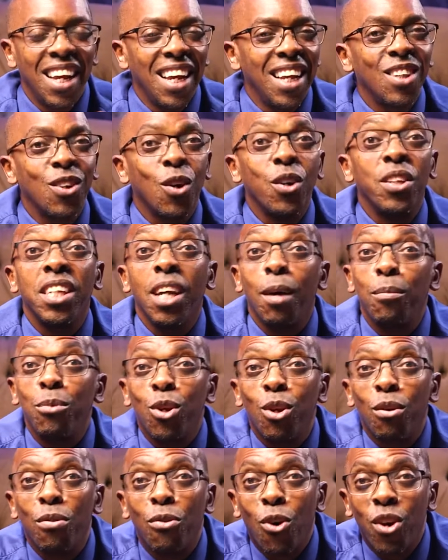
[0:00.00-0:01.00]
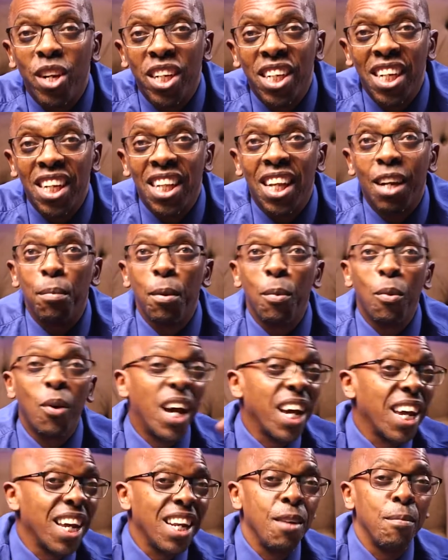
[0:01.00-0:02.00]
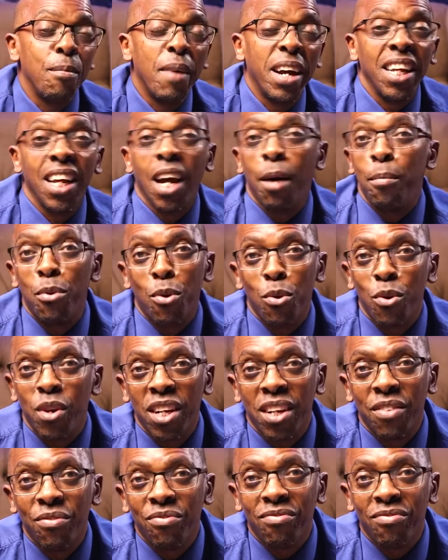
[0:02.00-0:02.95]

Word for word: it's consumption of content that people are getting money abroad.